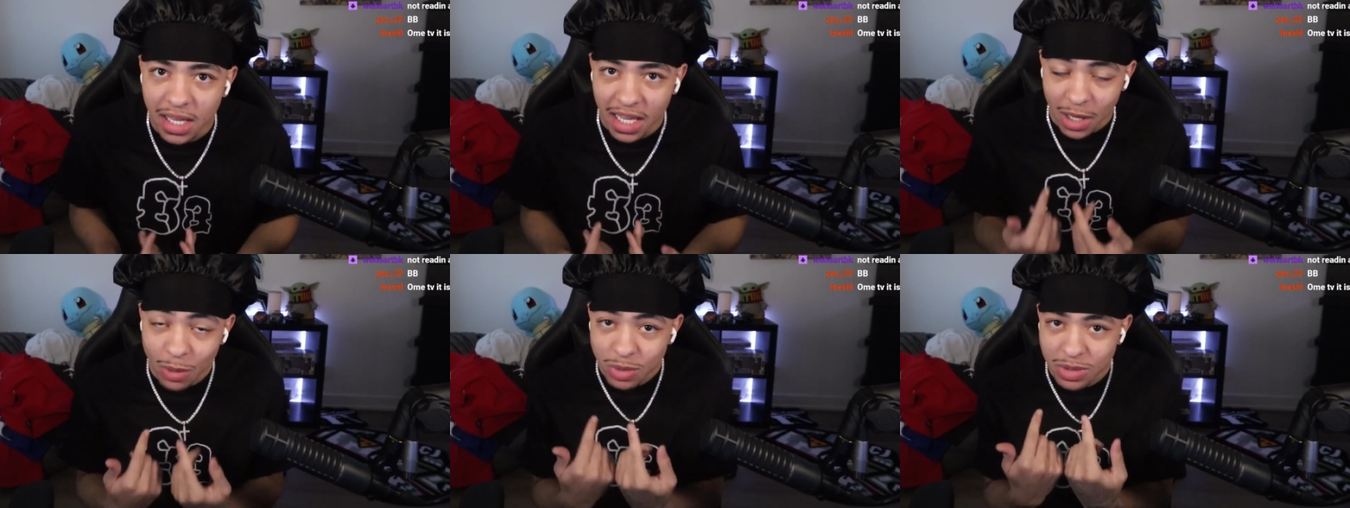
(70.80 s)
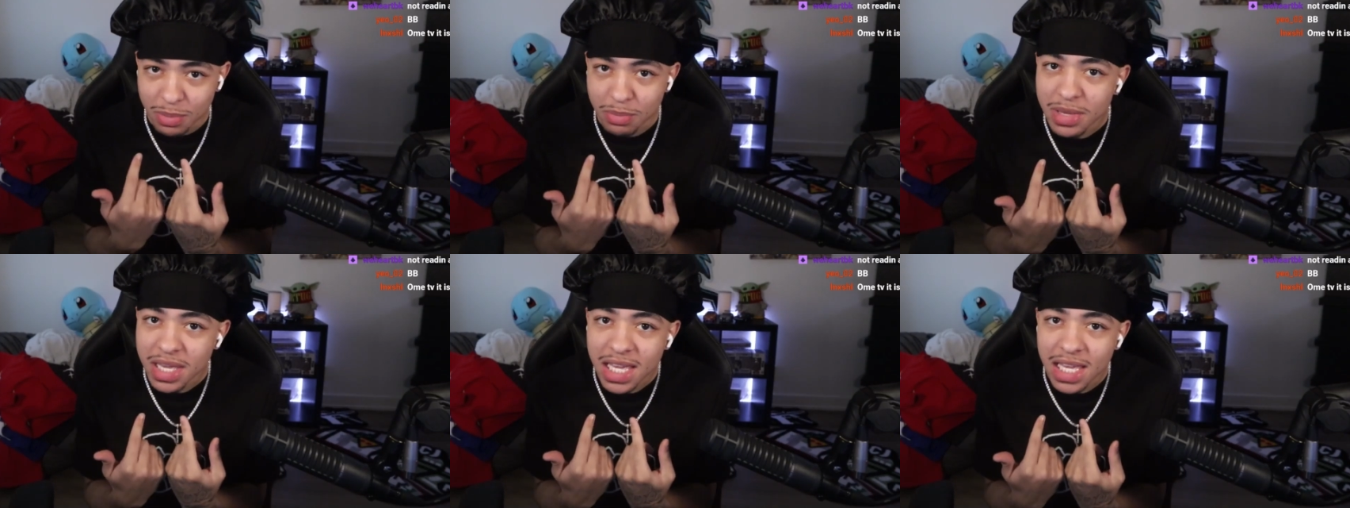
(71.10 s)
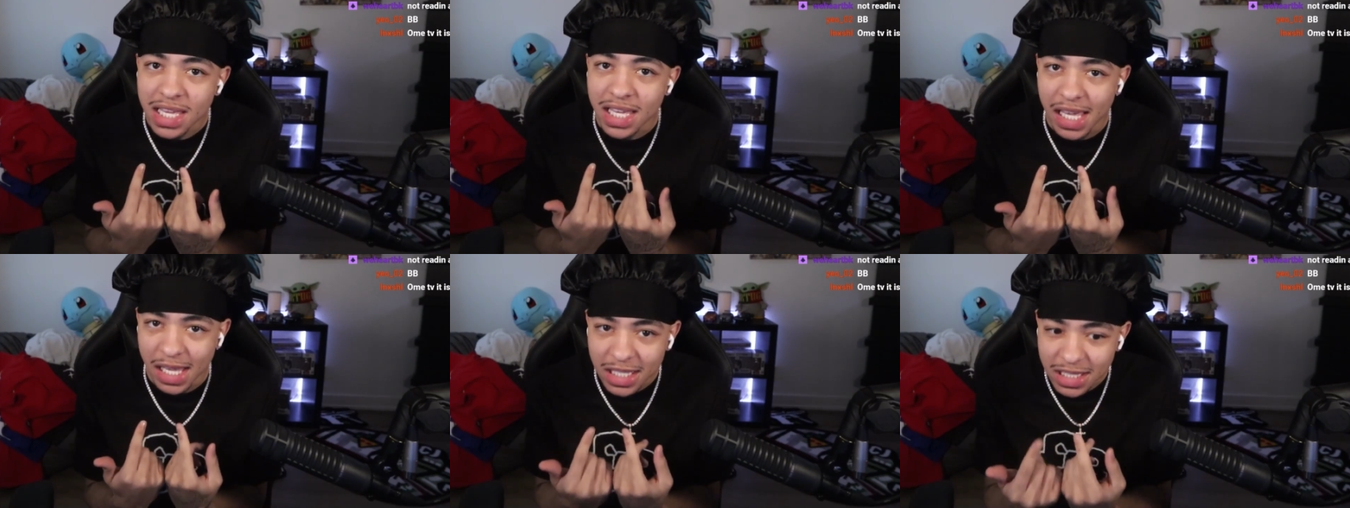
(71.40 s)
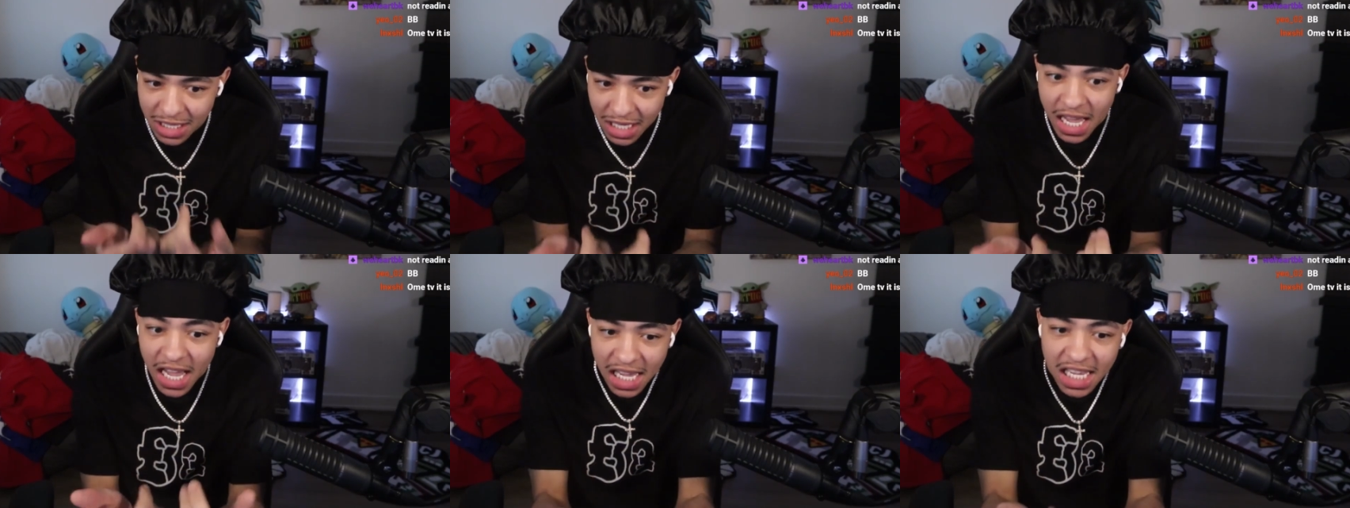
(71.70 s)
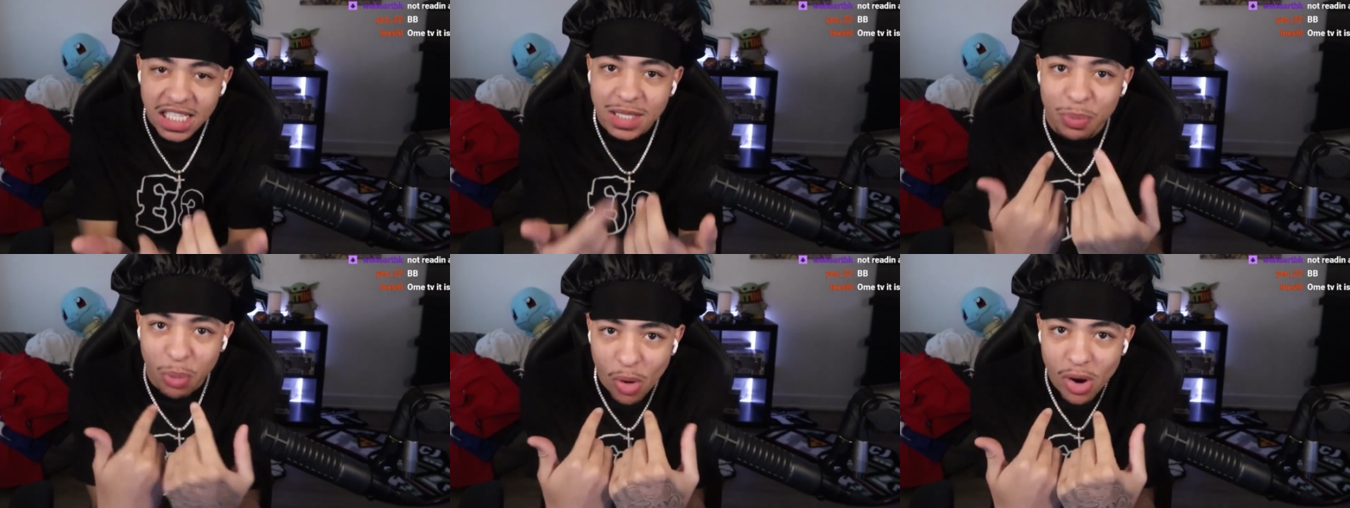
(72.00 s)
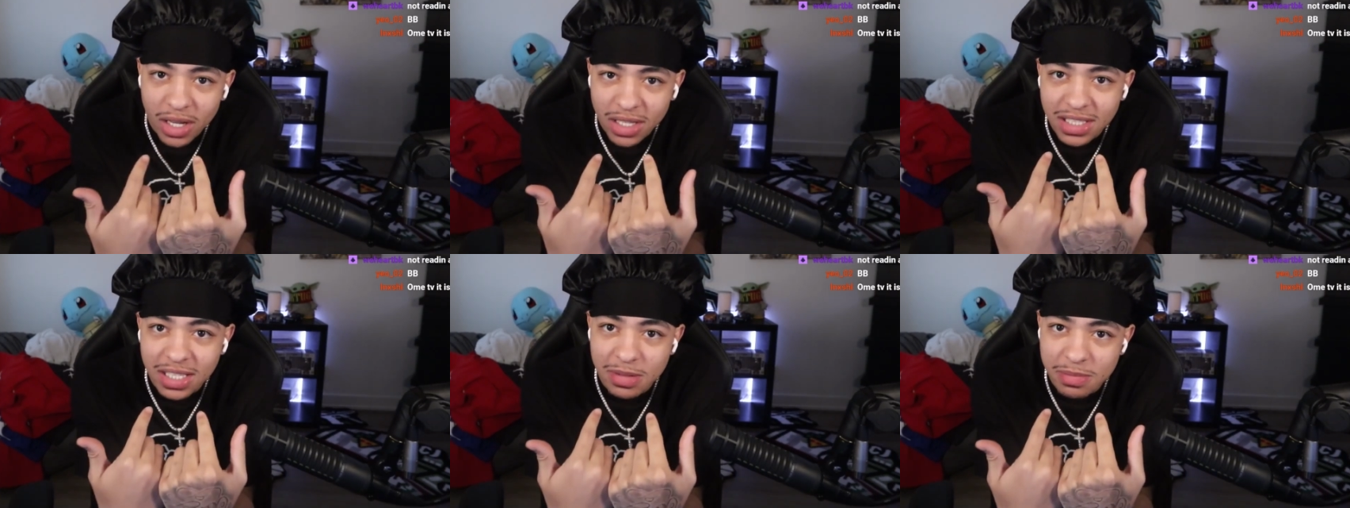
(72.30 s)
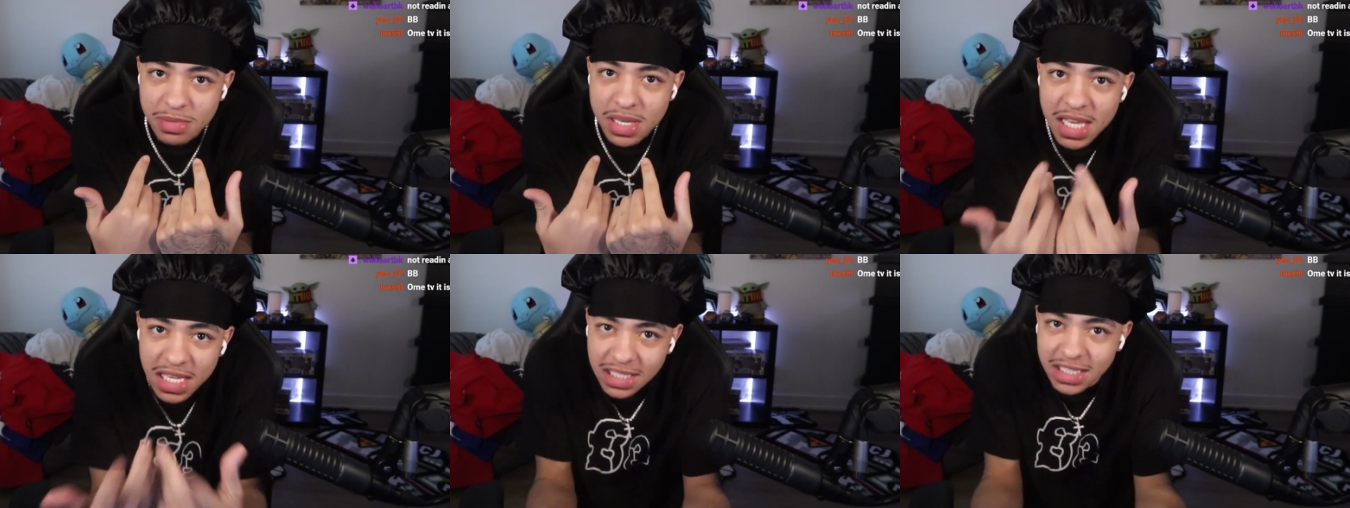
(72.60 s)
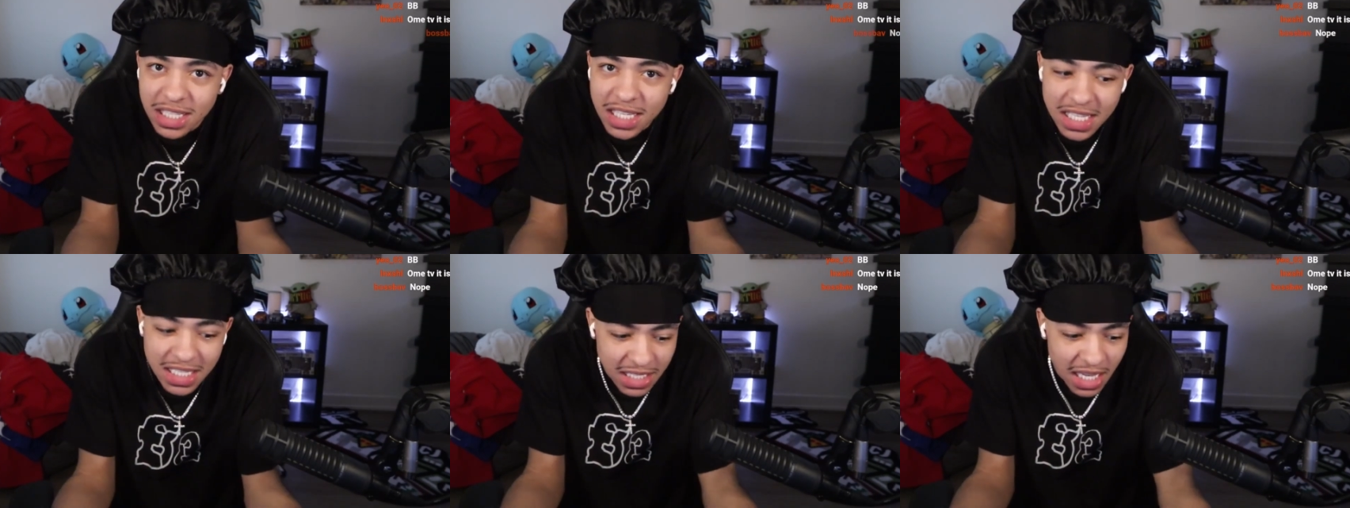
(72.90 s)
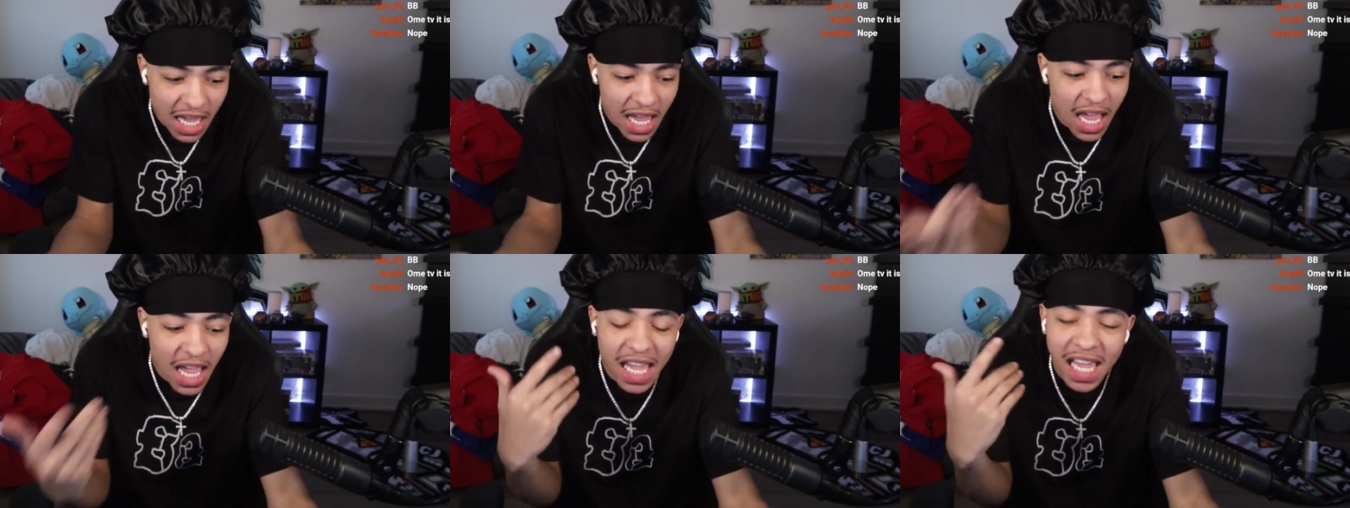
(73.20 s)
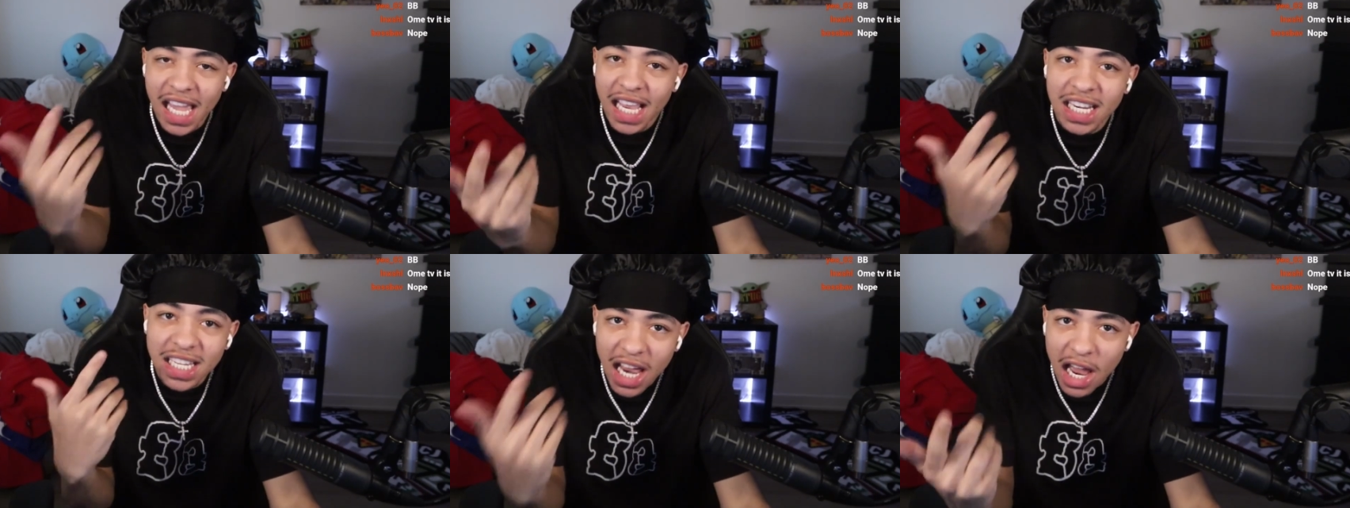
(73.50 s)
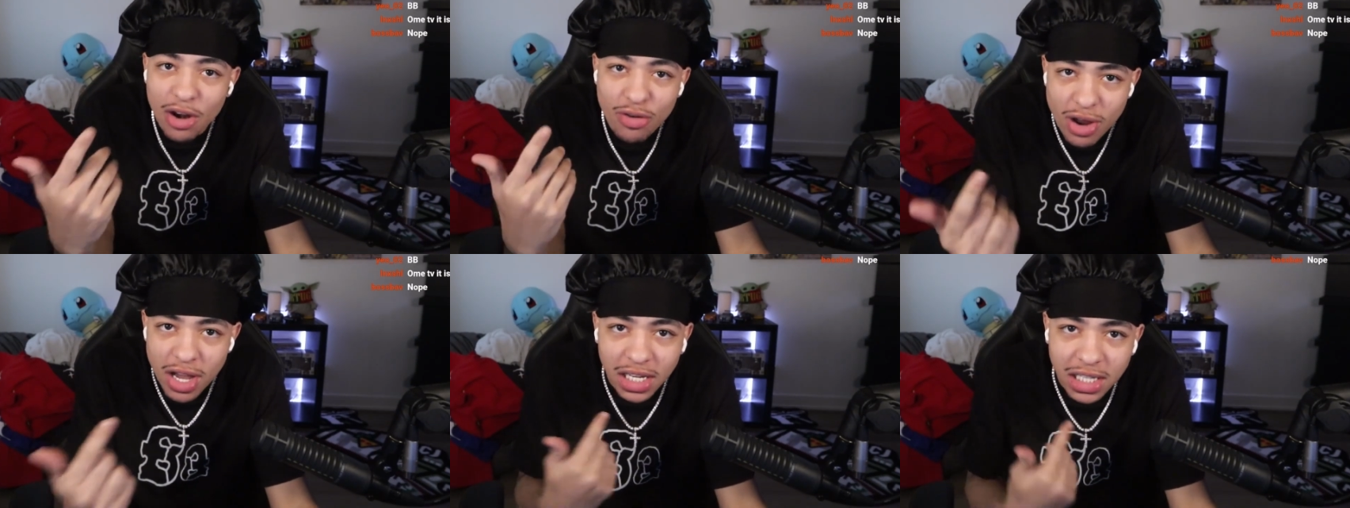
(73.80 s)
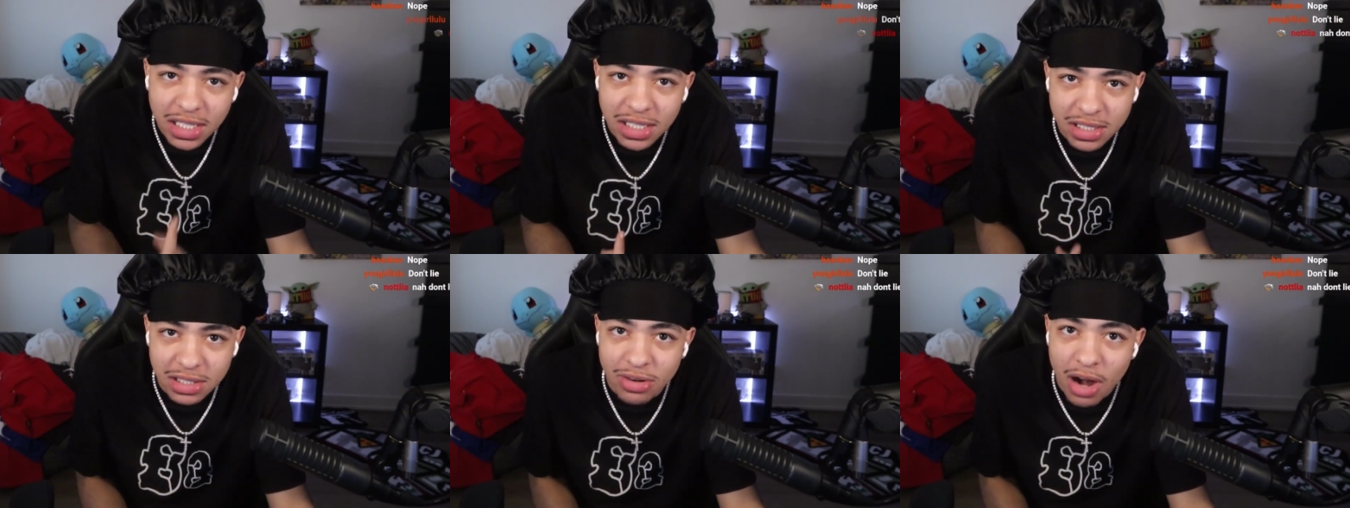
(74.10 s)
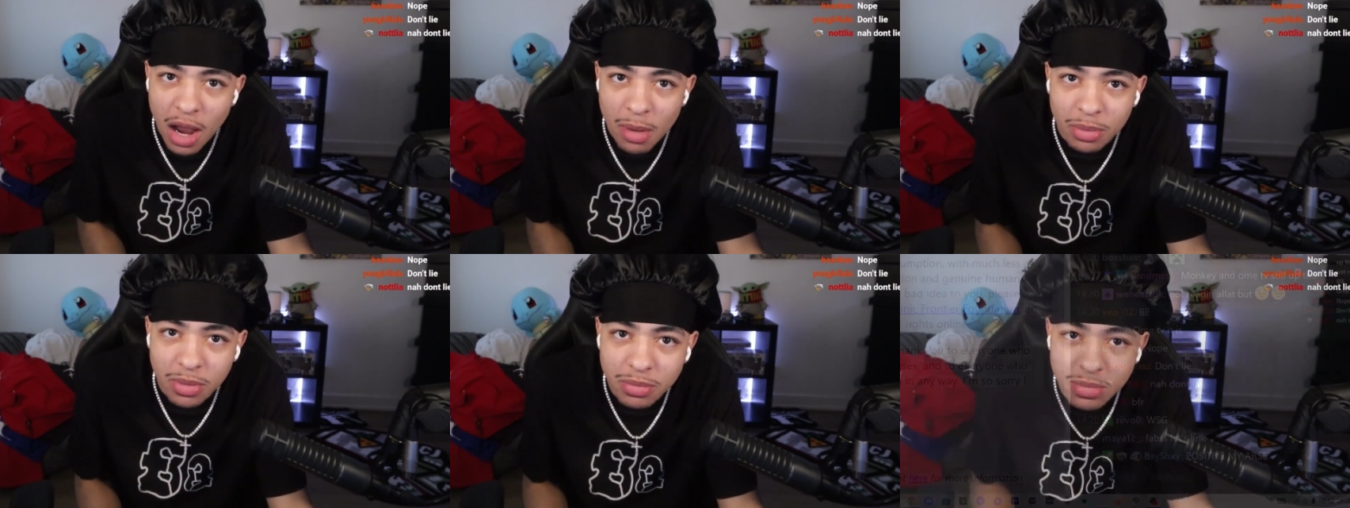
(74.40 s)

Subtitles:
It was me, he's pointing to me, he's indirectly describing